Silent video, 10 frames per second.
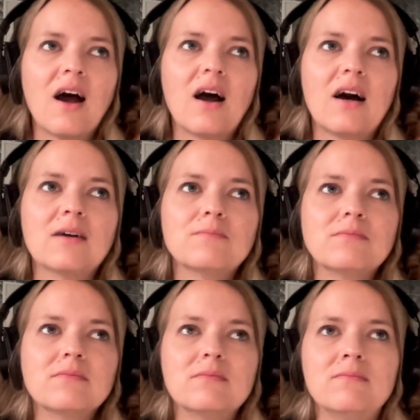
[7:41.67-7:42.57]

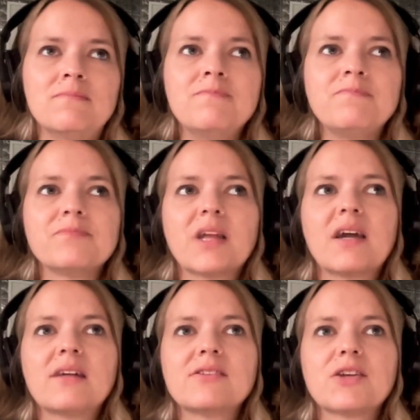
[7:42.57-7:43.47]
and
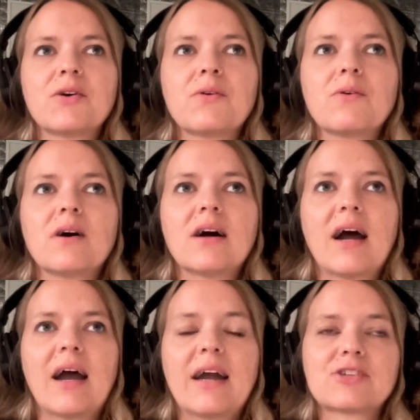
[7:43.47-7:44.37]
so
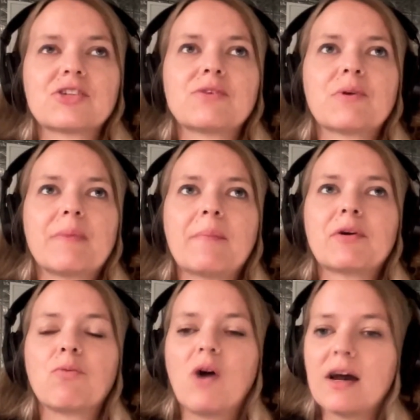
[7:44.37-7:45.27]
I actually
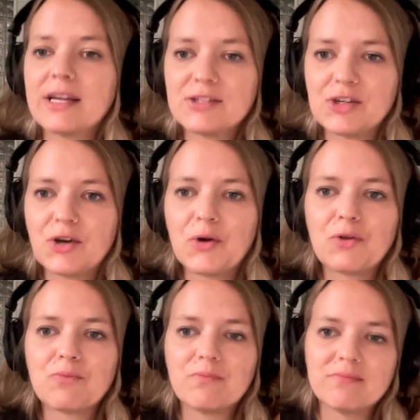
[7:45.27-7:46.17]
remember wanting to go
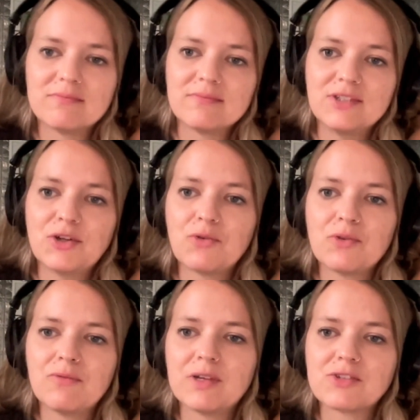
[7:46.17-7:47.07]
to, you know,
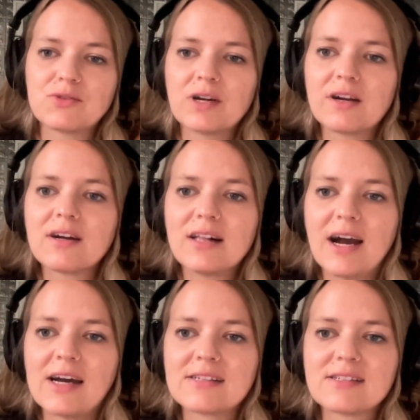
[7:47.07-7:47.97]
the visual art
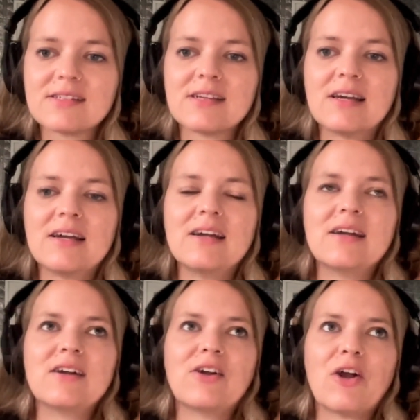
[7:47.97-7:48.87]
class,
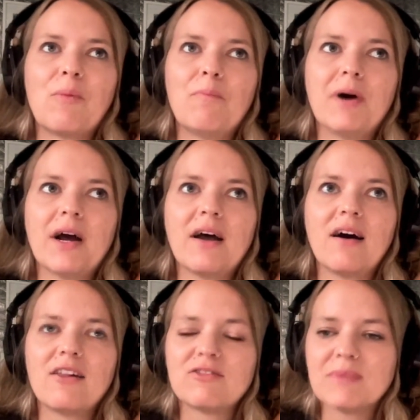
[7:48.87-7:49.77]
but
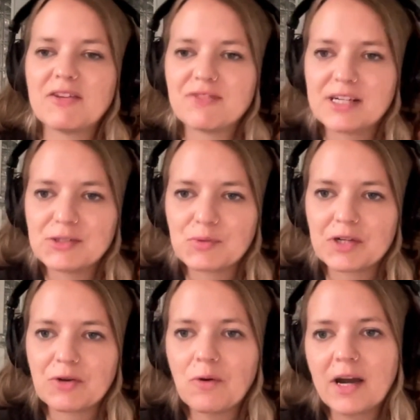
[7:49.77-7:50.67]
all of my friends were
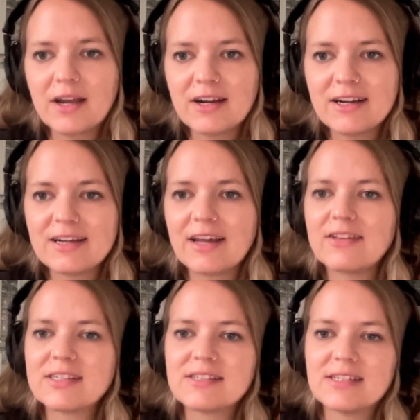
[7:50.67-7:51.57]
in choir and I
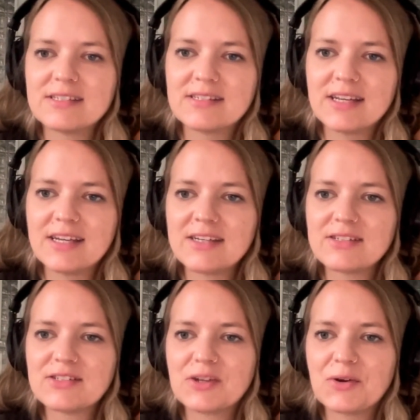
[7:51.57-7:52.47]
liked to sing.
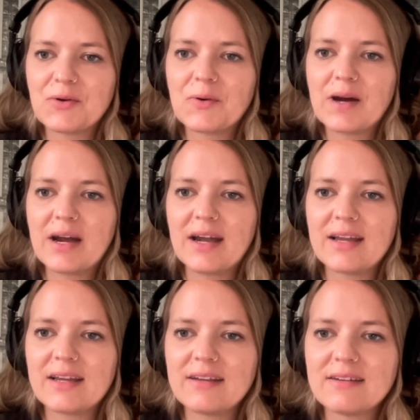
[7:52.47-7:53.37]
So
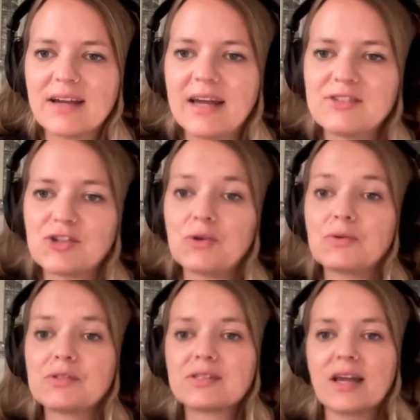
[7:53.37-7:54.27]
I
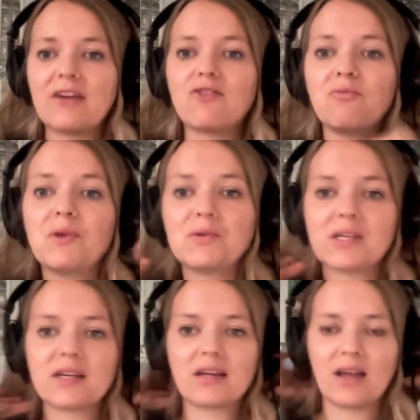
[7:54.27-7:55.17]
chose kind of
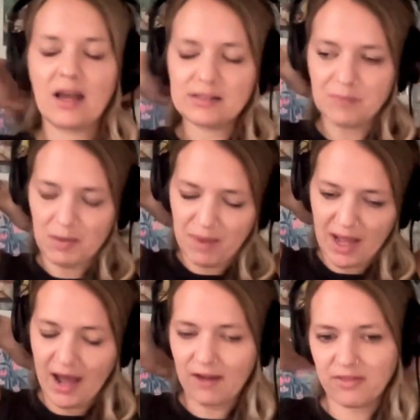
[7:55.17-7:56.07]
music as my
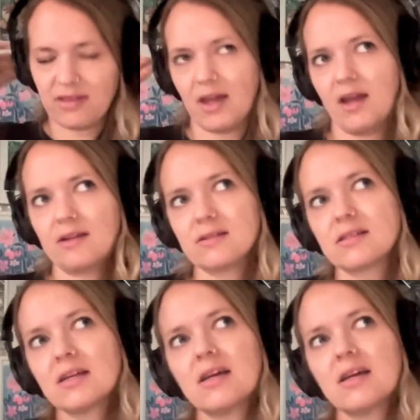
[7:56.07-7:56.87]
path and